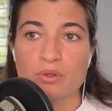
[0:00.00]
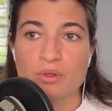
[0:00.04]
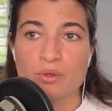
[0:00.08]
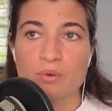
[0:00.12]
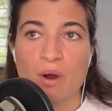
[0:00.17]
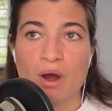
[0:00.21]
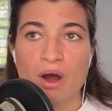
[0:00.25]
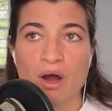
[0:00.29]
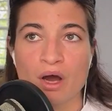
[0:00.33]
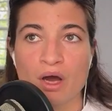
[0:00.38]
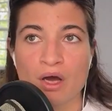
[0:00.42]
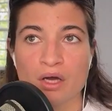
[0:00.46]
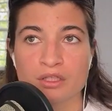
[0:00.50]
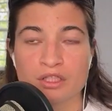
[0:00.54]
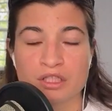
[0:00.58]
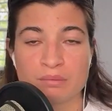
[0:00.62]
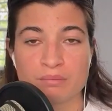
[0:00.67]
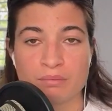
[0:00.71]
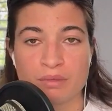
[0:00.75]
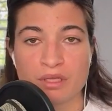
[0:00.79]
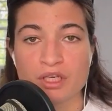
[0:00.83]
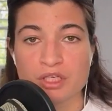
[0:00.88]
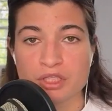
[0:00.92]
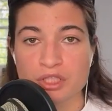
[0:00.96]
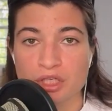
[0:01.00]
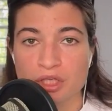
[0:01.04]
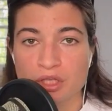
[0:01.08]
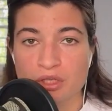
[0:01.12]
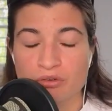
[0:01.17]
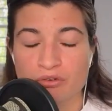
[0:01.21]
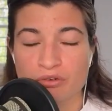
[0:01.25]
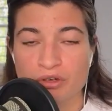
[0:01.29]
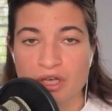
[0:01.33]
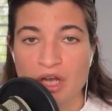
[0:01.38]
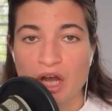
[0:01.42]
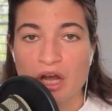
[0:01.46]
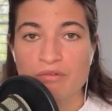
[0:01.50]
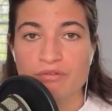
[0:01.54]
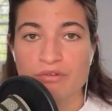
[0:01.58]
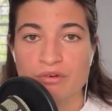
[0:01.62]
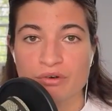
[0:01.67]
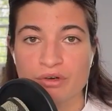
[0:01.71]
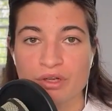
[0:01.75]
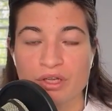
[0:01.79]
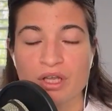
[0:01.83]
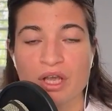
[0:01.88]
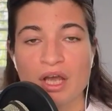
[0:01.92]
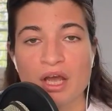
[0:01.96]
you are diminishing your
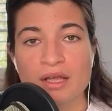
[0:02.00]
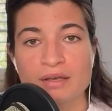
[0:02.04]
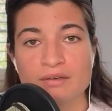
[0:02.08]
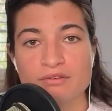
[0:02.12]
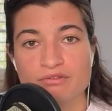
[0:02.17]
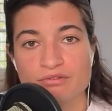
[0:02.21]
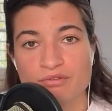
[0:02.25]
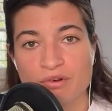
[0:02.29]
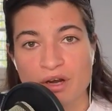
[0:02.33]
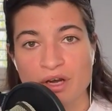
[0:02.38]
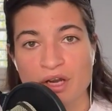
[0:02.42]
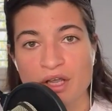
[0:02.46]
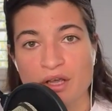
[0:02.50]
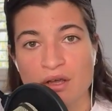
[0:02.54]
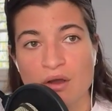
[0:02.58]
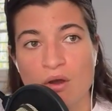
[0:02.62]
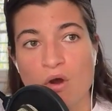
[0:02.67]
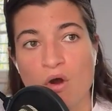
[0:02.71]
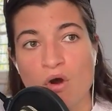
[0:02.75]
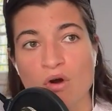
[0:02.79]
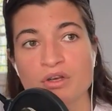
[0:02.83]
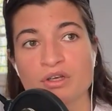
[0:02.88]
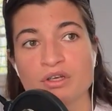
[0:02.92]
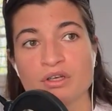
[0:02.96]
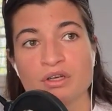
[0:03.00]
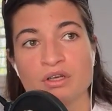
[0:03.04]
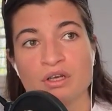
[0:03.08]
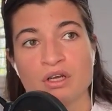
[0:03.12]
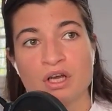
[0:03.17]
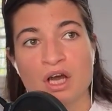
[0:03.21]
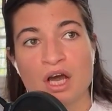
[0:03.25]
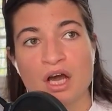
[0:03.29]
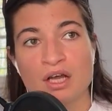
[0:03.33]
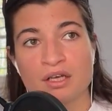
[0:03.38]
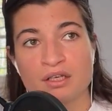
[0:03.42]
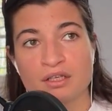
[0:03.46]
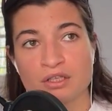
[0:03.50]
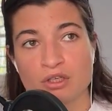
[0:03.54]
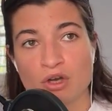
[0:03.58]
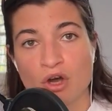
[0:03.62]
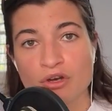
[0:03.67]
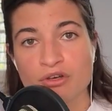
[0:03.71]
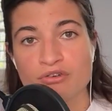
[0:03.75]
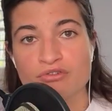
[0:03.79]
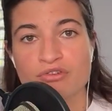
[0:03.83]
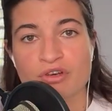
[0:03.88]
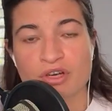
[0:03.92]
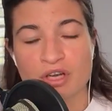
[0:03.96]
recovery and running on a
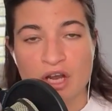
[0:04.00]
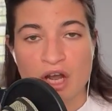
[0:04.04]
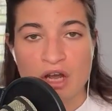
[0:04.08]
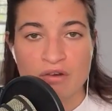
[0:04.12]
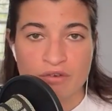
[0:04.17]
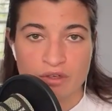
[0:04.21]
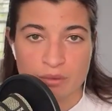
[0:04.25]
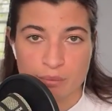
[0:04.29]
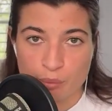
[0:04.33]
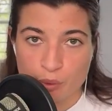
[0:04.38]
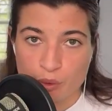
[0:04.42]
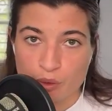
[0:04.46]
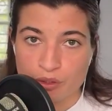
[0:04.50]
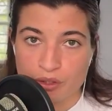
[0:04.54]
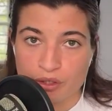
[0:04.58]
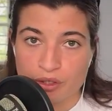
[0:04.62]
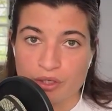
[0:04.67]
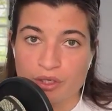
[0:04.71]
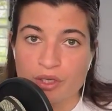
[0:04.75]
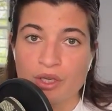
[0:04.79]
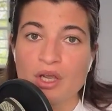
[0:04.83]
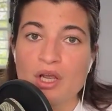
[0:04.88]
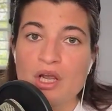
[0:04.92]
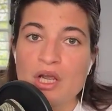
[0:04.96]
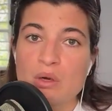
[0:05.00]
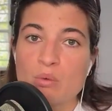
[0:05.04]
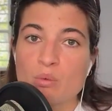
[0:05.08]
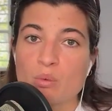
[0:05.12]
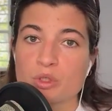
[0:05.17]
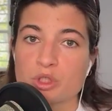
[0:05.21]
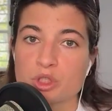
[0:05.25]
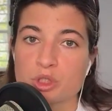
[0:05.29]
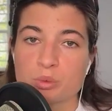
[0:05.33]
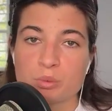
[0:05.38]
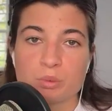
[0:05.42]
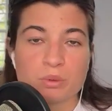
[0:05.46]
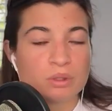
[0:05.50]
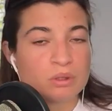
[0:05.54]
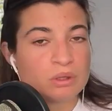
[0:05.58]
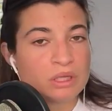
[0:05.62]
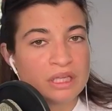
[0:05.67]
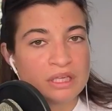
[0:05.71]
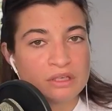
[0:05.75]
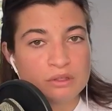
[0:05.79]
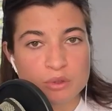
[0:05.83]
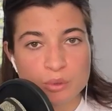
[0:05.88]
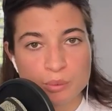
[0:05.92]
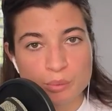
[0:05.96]
non-recovered body, which will
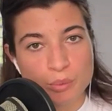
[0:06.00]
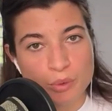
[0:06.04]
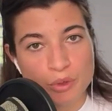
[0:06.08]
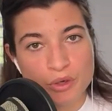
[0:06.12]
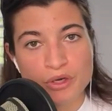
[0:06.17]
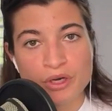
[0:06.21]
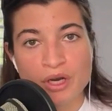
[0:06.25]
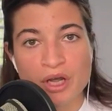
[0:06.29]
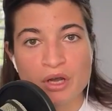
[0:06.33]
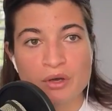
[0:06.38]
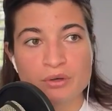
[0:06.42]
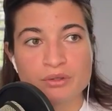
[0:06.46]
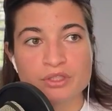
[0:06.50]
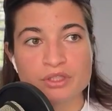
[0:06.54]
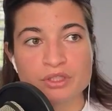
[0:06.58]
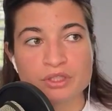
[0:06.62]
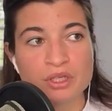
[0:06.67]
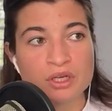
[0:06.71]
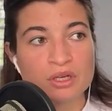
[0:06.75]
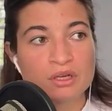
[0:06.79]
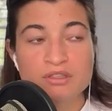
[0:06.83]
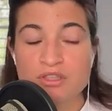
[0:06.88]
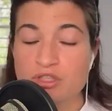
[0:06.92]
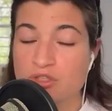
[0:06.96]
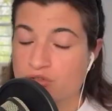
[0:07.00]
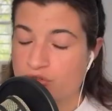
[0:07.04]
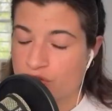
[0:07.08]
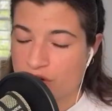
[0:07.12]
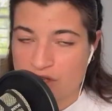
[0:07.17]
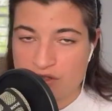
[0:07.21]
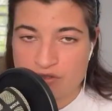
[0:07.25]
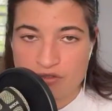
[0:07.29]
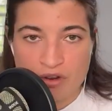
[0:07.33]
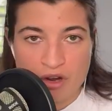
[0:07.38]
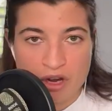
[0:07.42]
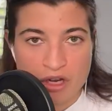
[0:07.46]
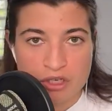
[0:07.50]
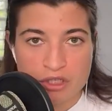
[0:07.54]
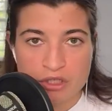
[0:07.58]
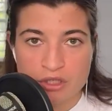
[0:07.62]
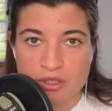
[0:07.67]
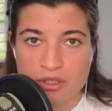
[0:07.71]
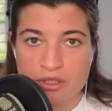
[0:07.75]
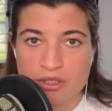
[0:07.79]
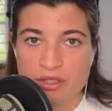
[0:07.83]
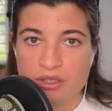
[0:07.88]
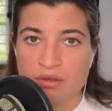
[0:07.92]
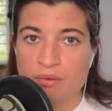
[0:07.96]
lead to burnout, stress
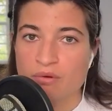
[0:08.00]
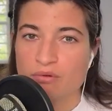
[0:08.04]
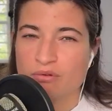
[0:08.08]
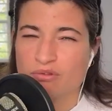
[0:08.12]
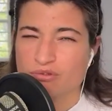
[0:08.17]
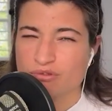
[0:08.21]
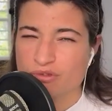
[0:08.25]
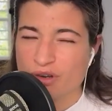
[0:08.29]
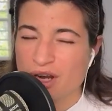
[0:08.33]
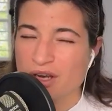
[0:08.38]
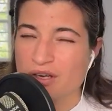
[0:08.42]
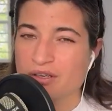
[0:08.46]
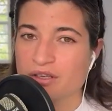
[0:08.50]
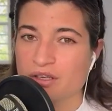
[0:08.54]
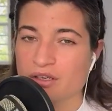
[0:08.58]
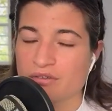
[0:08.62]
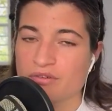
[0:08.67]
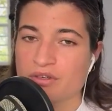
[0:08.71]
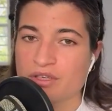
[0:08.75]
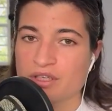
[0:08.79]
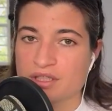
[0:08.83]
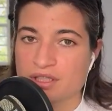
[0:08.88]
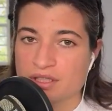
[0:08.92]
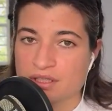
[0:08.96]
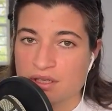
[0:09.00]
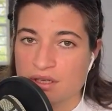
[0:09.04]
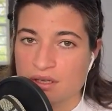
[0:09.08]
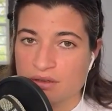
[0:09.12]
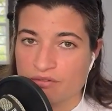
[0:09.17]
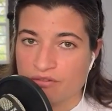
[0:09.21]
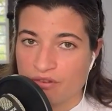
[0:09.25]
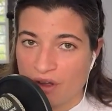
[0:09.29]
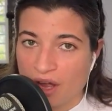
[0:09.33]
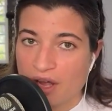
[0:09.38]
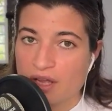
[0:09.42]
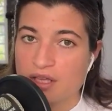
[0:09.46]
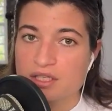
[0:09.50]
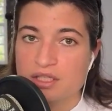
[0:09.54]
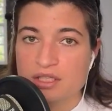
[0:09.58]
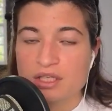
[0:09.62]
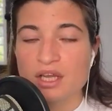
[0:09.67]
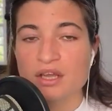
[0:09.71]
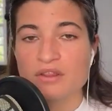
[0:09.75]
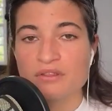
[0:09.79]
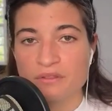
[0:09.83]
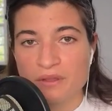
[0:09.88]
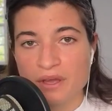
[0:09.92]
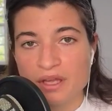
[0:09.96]
fractures, relatively fast.
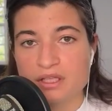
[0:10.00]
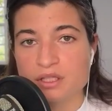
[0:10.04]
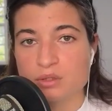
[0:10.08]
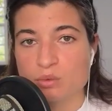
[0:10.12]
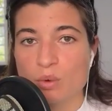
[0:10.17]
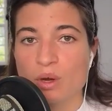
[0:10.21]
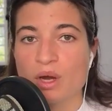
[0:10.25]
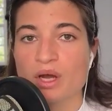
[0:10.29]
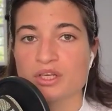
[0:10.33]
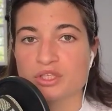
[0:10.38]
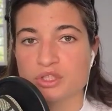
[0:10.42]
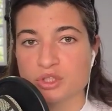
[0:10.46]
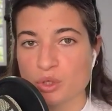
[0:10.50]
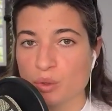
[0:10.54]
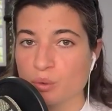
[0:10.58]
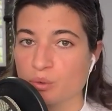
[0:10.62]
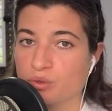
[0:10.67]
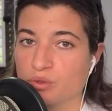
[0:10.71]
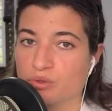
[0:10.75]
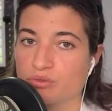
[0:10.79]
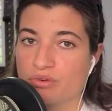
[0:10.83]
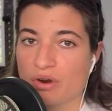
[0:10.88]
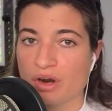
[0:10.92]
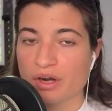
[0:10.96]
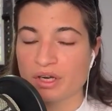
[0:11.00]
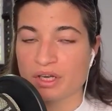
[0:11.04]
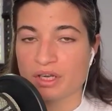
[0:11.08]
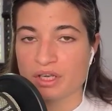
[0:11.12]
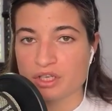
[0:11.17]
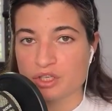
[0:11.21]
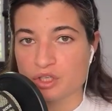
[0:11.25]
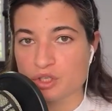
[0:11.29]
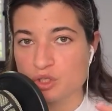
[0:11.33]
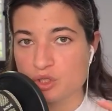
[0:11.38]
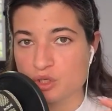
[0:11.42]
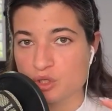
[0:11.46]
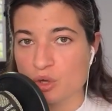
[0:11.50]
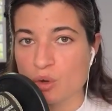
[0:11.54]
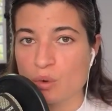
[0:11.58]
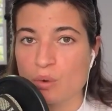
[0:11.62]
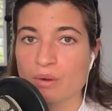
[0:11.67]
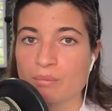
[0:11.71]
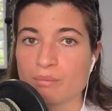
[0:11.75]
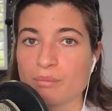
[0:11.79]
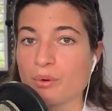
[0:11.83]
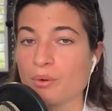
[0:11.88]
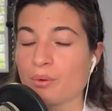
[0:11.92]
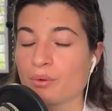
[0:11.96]
And that's why zone 2 running is so
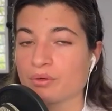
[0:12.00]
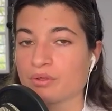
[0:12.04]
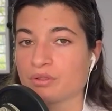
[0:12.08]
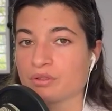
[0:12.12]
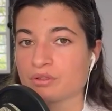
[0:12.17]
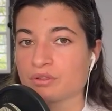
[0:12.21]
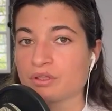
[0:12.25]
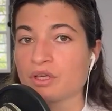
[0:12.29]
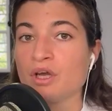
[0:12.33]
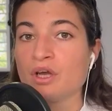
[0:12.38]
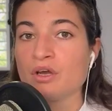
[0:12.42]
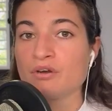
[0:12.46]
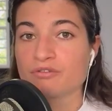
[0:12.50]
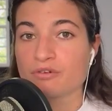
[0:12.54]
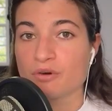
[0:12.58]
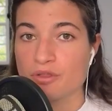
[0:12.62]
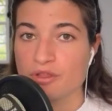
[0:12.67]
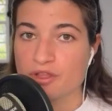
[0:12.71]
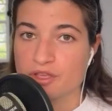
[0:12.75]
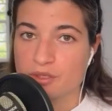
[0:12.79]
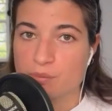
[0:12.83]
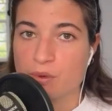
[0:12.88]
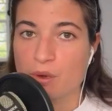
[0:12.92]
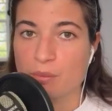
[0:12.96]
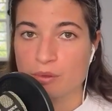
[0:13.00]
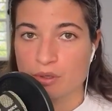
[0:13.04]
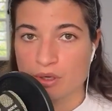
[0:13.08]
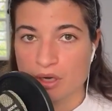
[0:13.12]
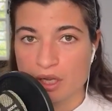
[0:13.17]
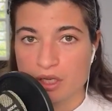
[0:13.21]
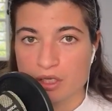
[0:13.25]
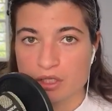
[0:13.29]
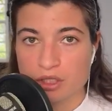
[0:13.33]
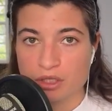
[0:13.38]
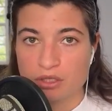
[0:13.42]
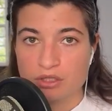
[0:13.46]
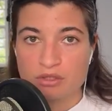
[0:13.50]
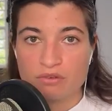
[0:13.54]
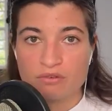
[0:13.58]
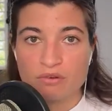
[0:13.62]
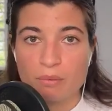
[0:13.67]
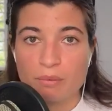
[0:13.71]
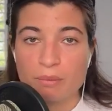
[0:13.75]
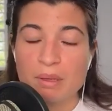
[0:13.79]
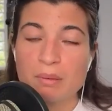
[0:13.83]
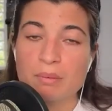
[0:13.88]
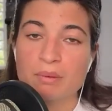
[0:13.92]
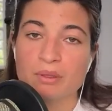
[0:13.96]
important for this population. So for
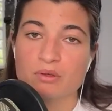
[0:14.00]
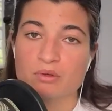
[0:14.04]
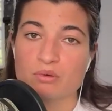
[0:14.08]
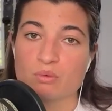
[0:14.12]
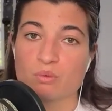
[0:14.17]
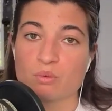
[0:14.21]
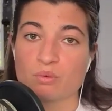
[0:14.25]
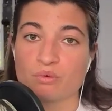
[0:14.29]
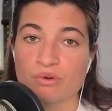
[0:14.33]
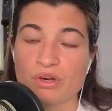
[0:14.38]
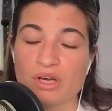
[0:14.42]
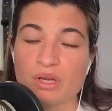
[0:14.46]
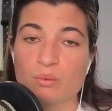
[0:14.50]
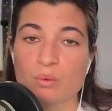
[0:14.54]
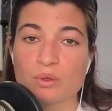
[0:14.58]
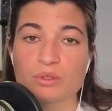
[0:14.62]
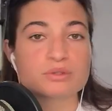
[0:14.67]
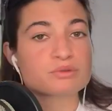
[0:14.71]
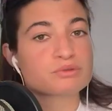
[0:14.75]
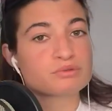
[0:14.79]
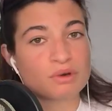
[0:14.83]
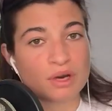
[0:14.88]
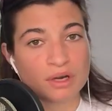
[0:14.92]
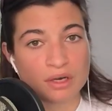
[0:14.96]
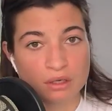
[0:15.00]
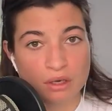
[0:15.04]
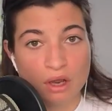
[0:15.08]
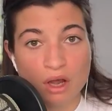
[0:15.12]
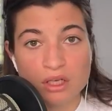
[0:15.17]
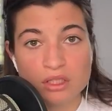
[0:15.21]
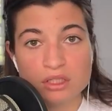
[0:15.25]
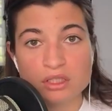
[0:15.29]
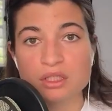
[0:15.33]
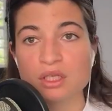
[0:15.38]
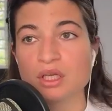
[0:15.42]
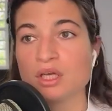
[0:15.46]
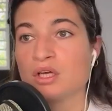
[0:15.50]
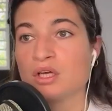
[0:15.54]
people who really want to run a lot,